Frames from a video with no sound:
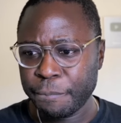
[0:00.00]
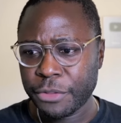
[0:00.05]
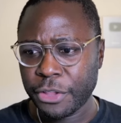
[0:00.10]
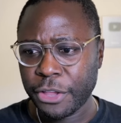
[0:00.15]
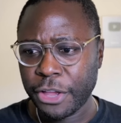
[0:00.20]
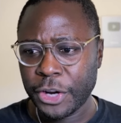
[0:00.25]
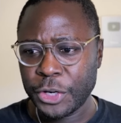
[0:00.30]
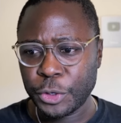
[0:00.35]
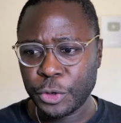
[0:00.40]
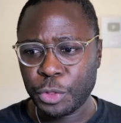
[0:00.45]

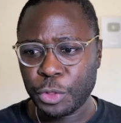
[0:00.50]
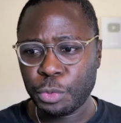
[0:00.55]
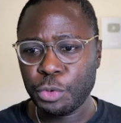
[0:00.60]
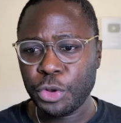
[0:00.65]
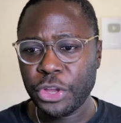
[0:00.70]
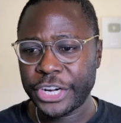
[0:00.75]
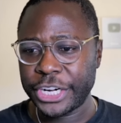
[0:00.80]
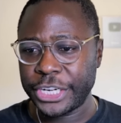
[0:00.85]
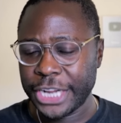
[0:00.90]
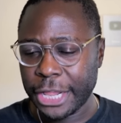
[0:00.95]
under
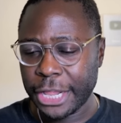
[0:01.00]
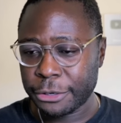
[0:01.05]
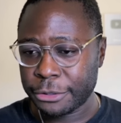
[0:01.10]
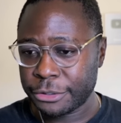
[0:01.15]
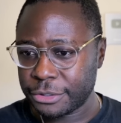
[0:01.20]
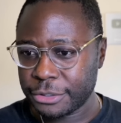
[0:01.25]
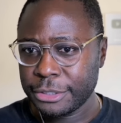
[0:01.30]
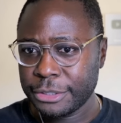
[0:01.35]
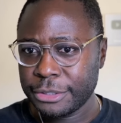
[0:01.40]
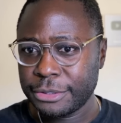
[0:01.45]

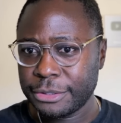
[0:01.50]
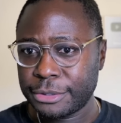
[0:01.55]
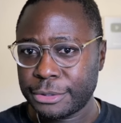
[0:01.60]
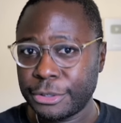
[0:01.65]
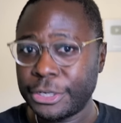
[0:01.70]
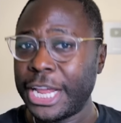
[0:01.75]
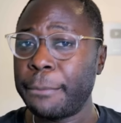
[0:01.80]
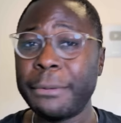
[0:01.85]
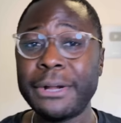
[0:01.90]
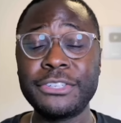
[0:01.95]
$300. So
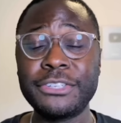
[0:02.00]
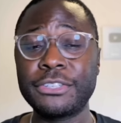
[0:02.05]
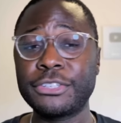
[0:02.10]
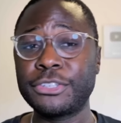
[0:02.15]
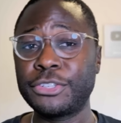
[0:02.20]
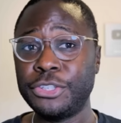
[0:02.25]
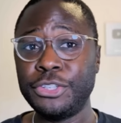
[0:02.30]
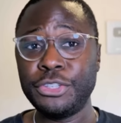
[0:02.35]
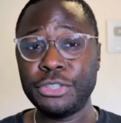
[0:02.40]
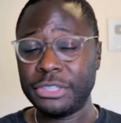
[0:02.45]
not much
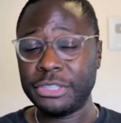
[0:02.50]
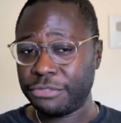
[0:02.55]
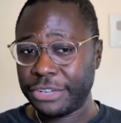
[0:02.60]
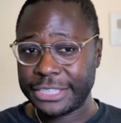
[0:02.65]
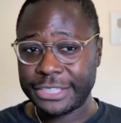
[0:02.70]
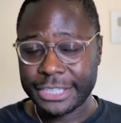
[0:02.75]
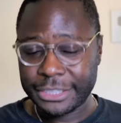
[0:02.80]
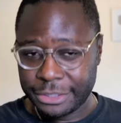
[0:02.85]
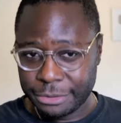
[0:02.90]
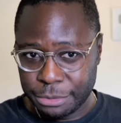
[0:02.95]
could you
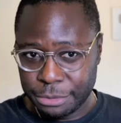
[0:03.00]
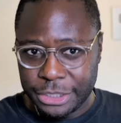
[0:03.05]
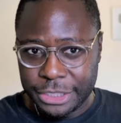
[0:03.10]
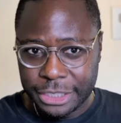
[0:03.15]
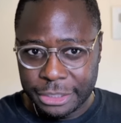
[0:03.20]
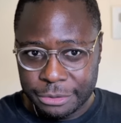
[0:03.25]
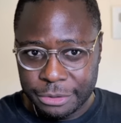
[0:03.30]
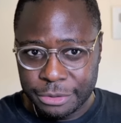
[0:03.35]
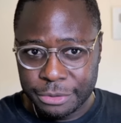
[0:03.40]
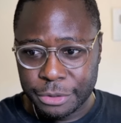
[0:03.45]
invest as a
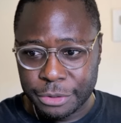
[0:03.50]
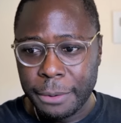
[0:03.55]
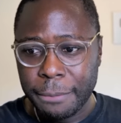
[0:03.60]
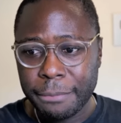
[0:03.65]
retail user.